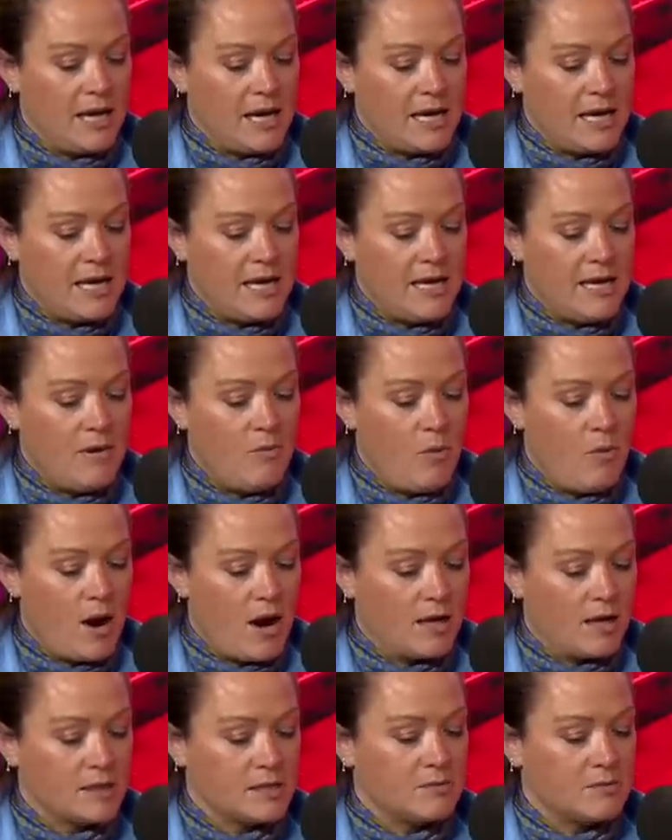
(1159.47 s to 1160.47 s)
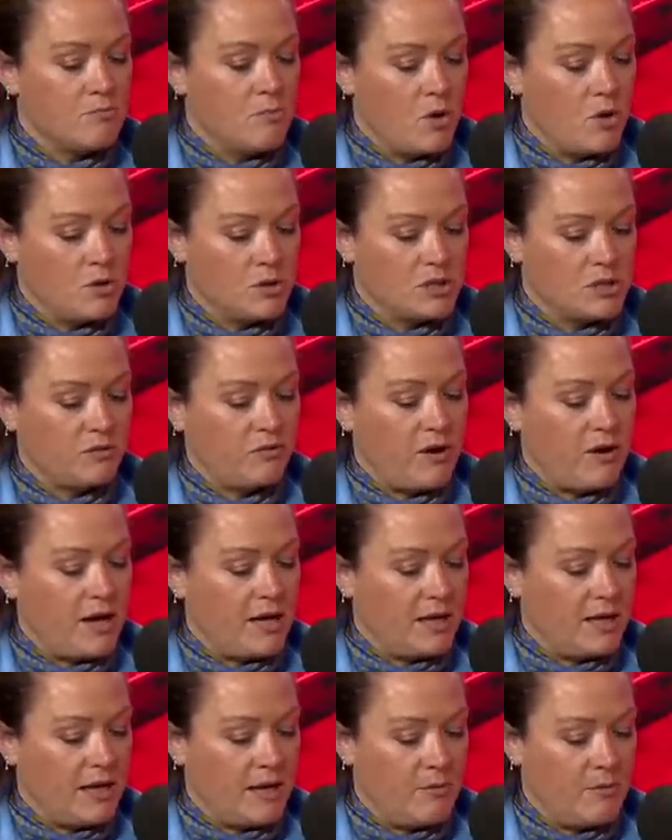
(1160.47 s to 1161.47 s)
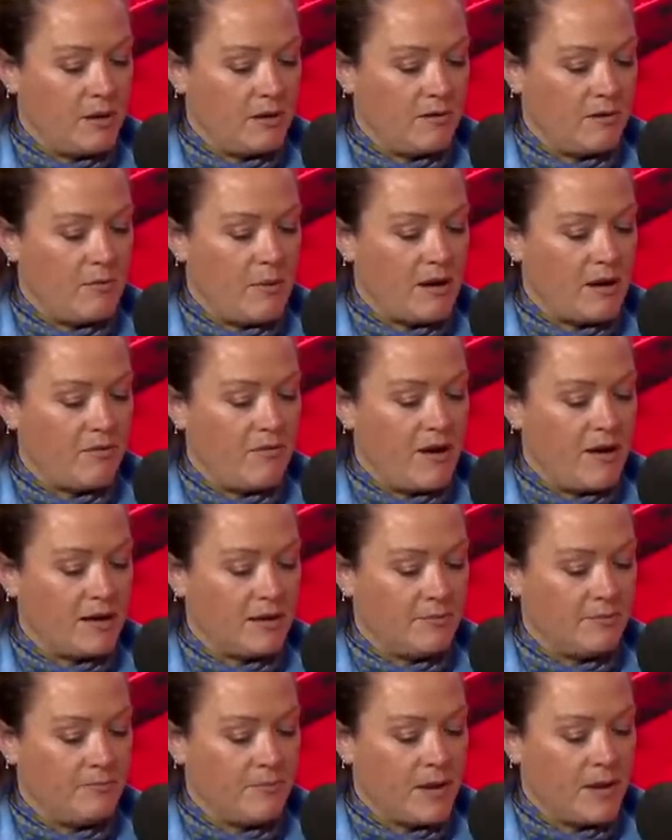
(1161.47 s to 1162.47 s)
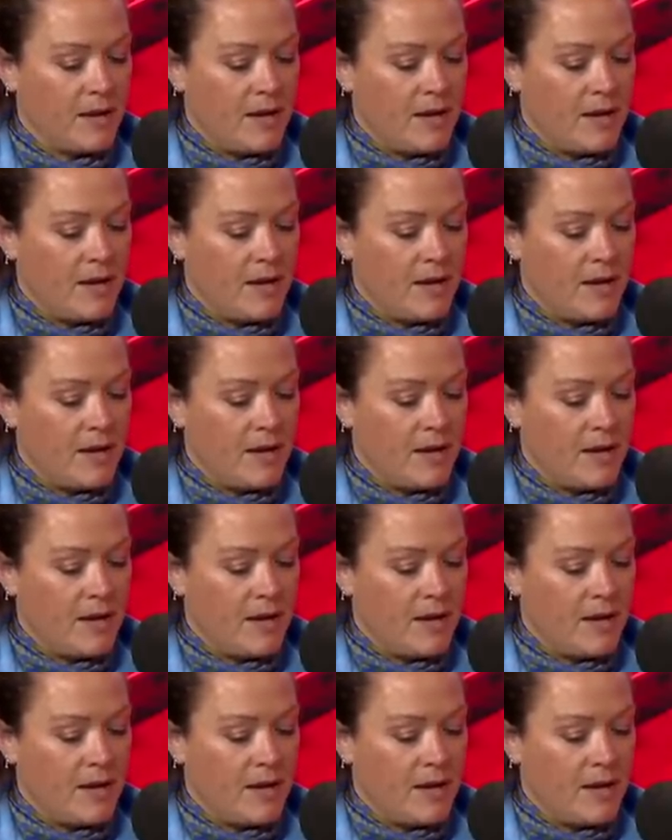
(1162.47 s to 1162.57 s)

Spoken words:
he was most friendly with McFadden.